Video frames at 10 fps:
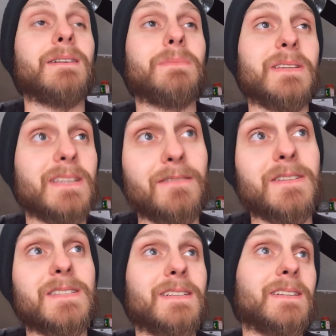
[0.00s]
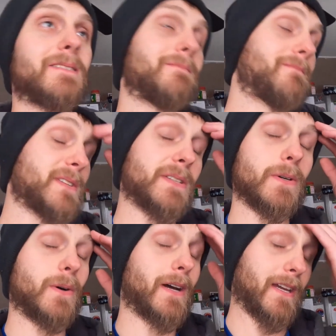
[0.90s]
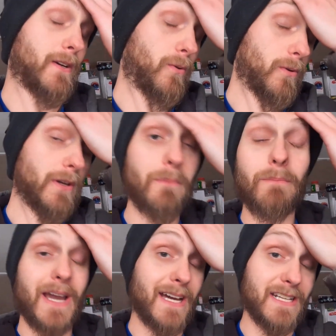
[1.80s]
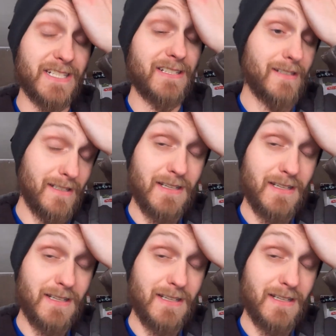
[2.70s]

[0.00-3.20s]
Be devastated. So I can only imagine